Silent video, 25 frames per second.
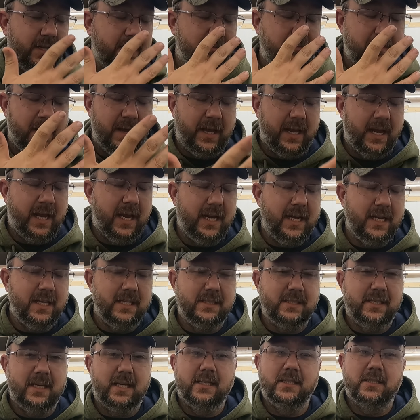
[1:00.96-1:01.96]
didn't make any
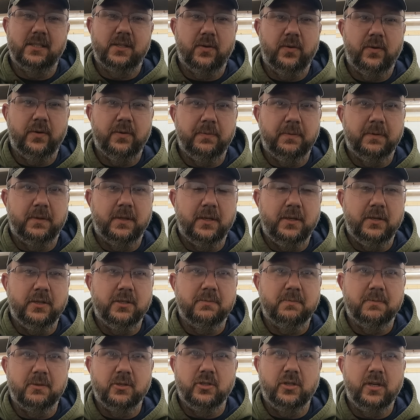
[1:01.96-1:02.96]
sense going with the
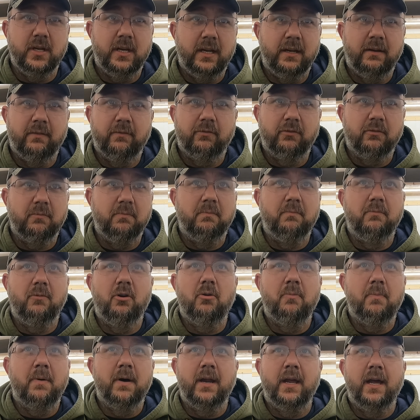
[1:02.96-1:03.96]
used machine from
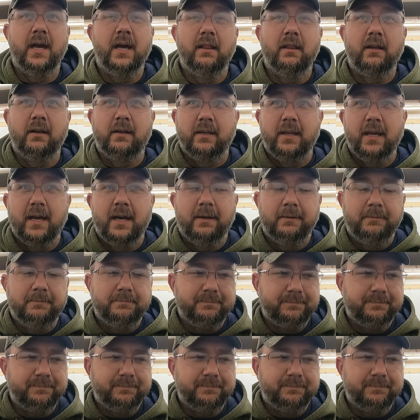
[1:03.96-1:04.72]
nobody I looked at.